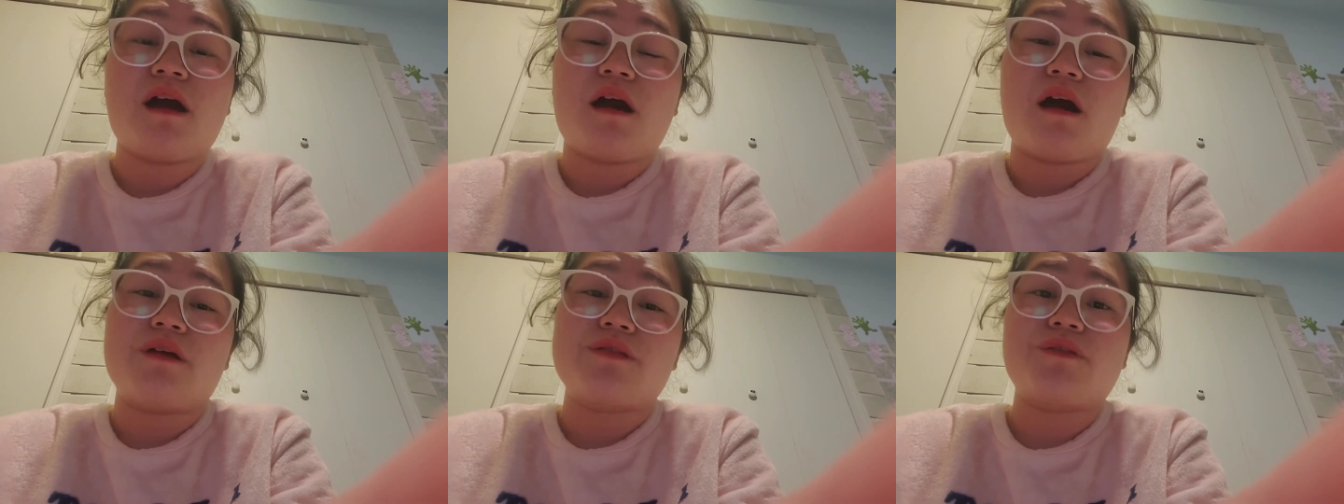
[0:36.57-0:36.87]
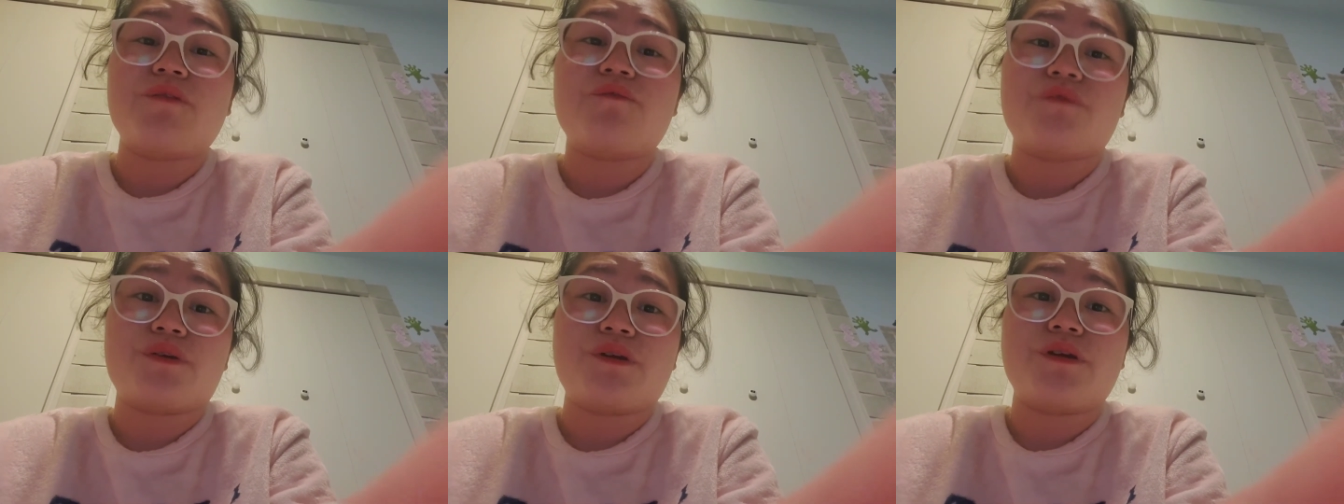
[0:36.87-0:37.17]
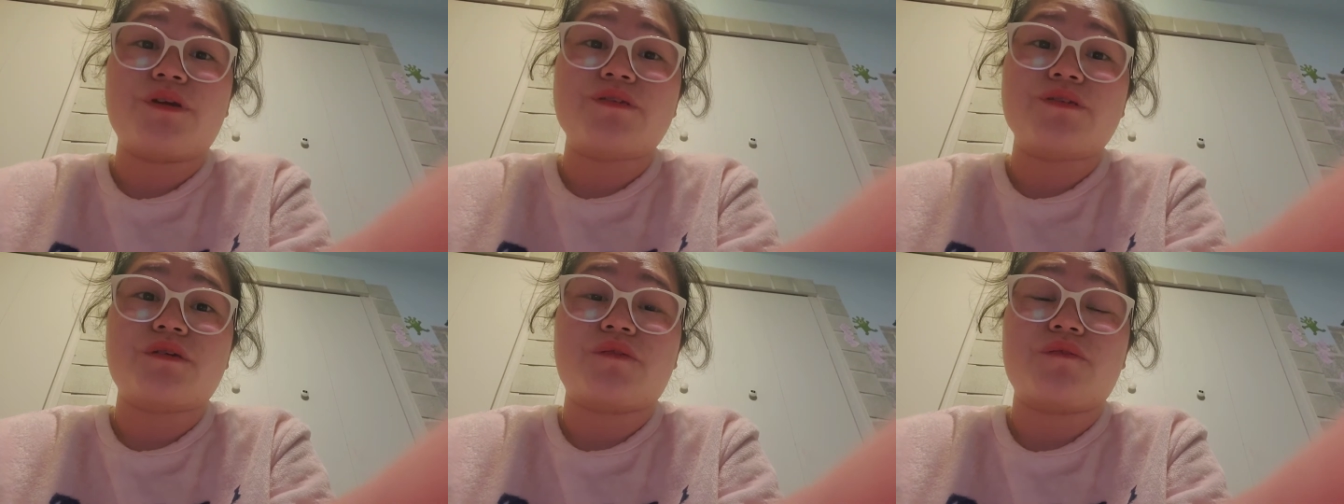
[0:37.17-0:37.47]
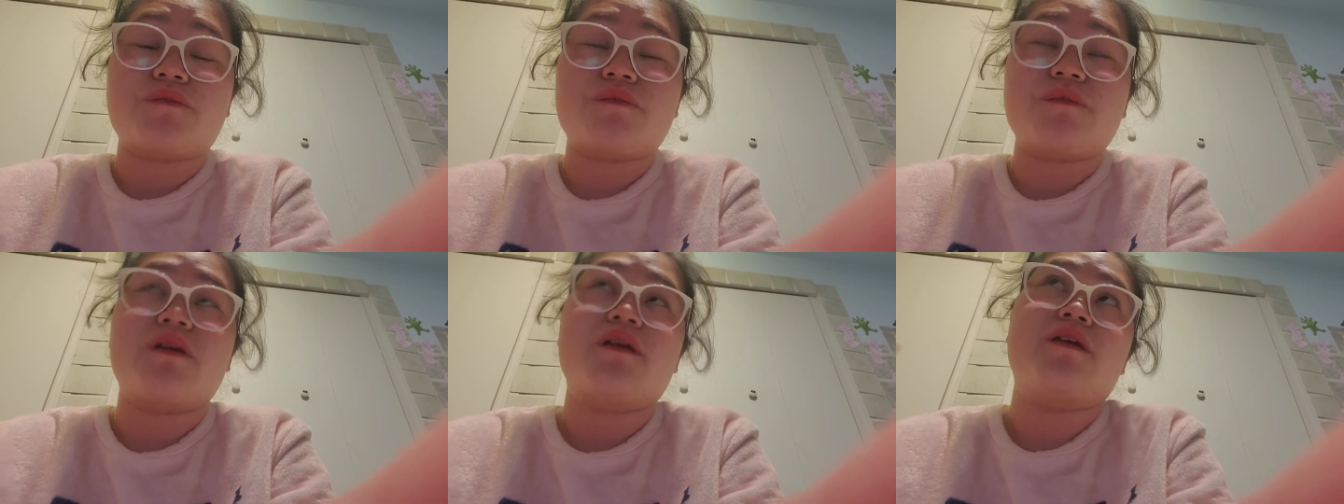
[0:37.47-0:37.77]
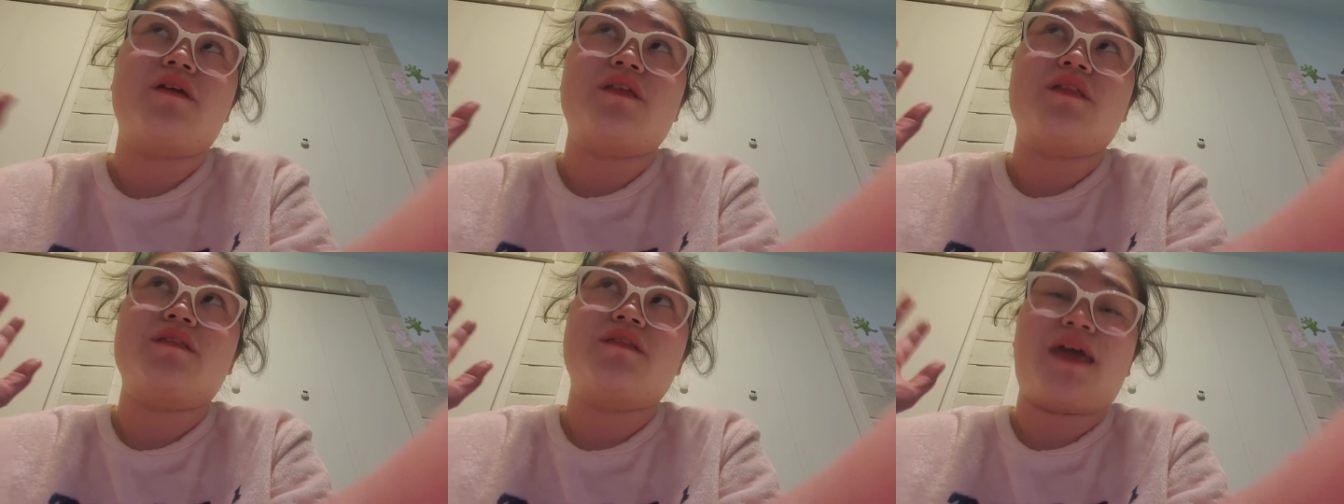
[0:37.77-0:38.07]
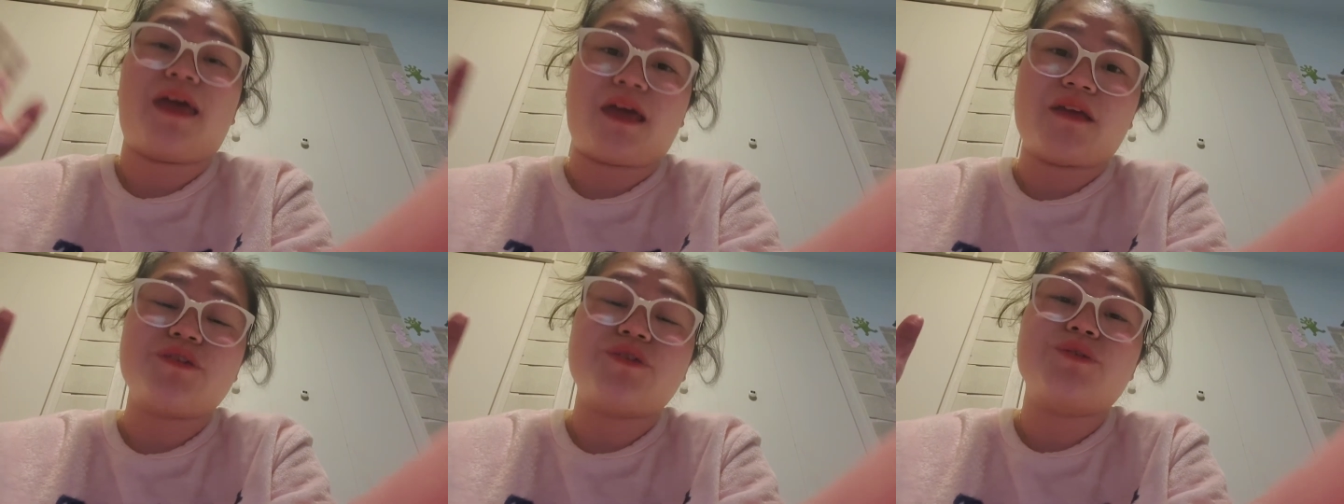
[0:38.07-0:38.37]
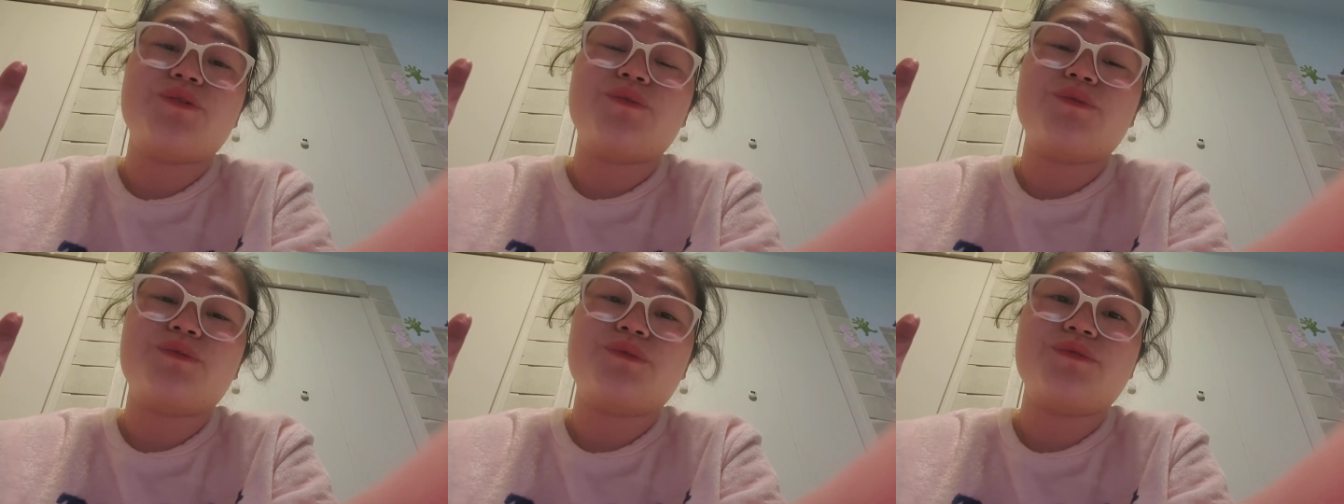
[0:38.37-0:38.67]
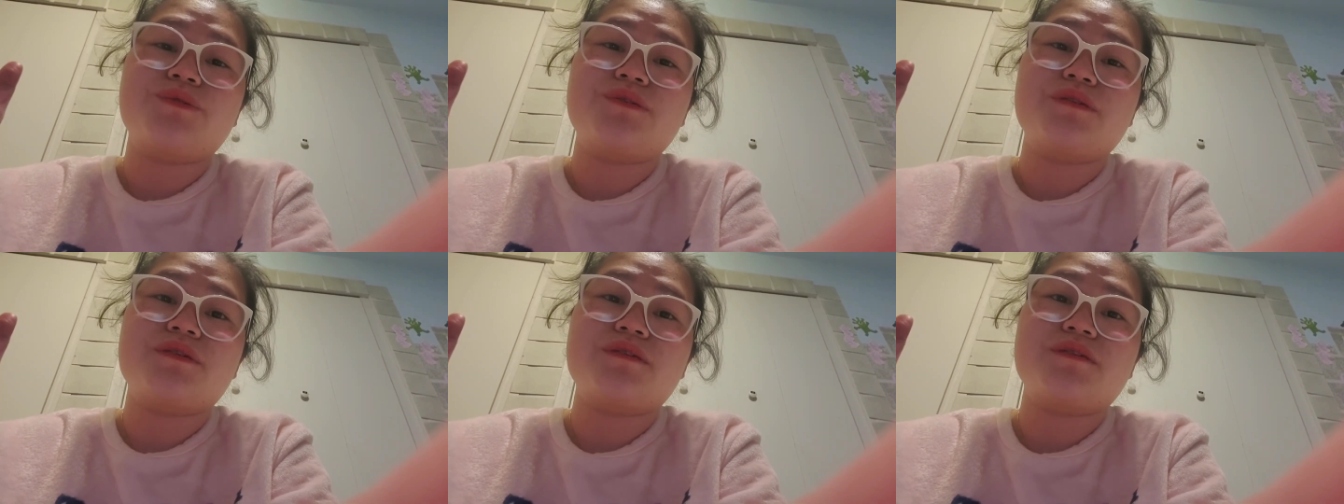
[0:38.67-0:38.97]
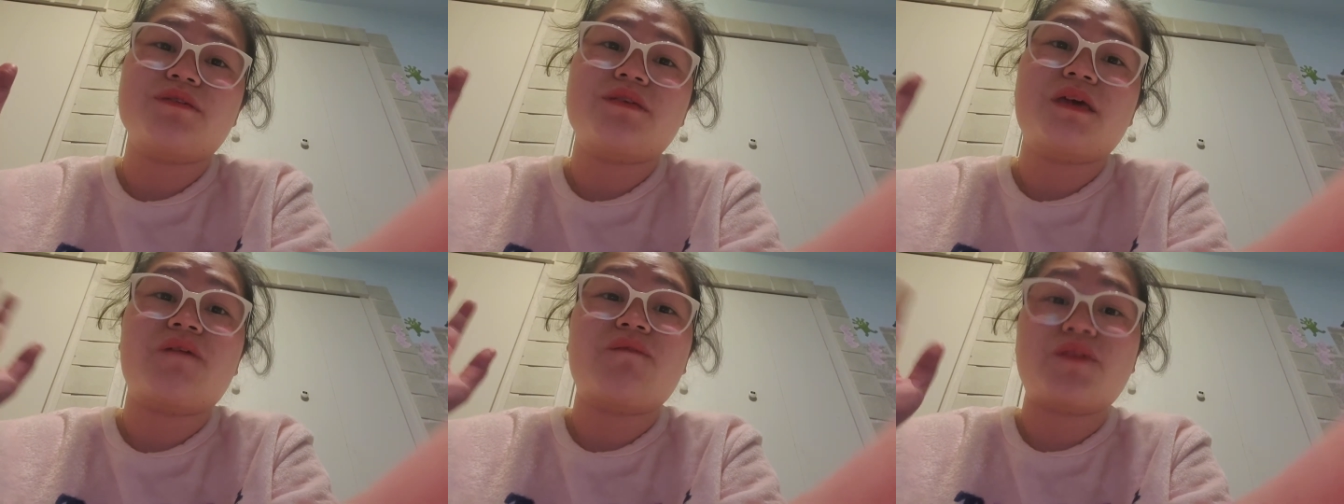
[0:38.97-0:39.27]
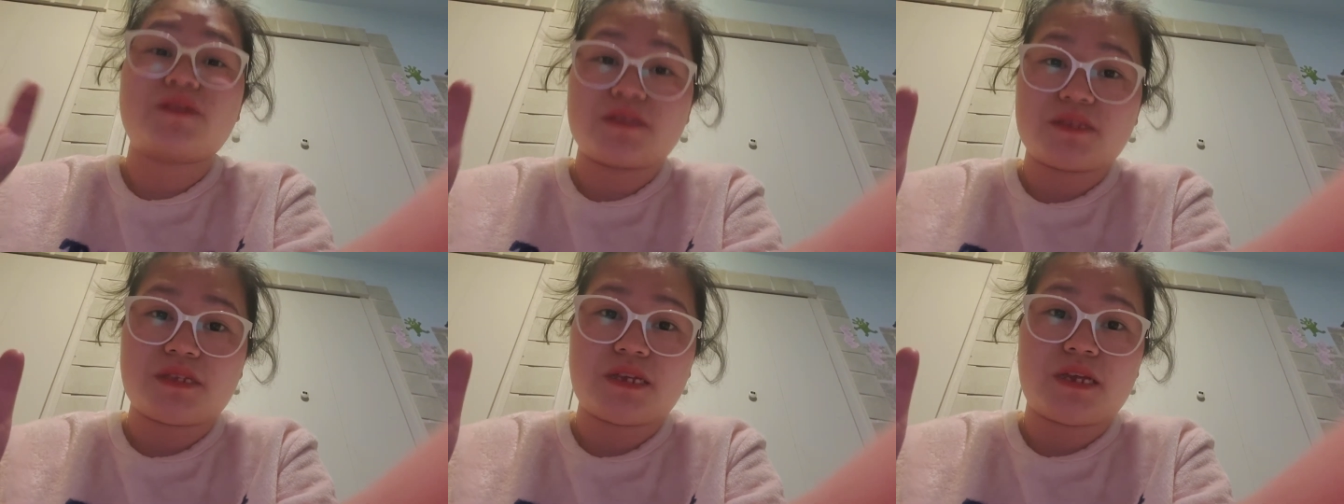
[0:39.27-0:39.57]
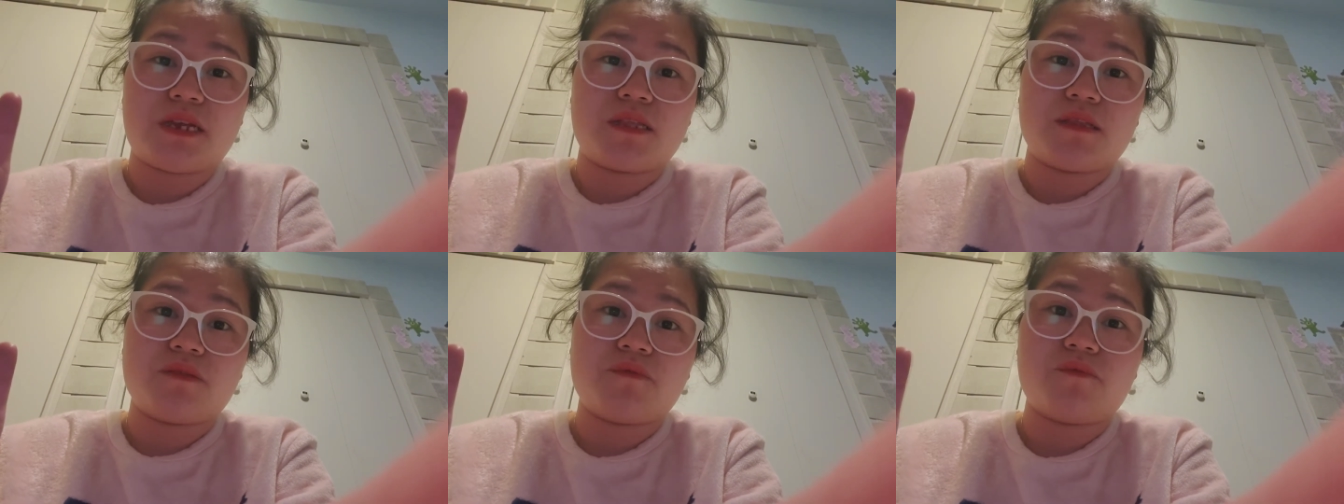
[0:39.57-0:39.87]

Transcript: on the verse of in Exodus 17,